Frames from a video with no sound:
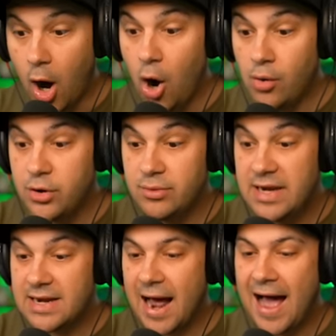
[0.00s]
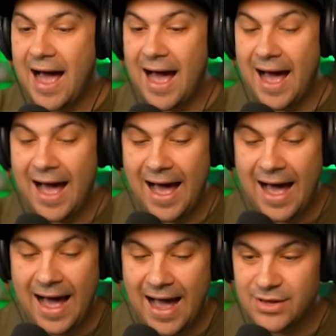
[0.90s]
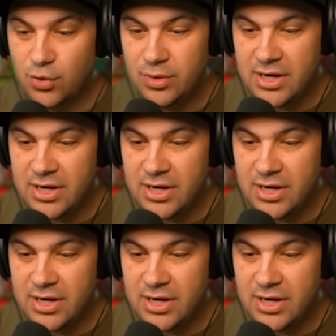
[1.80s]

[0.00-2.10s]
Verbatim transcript: Oh, you need, you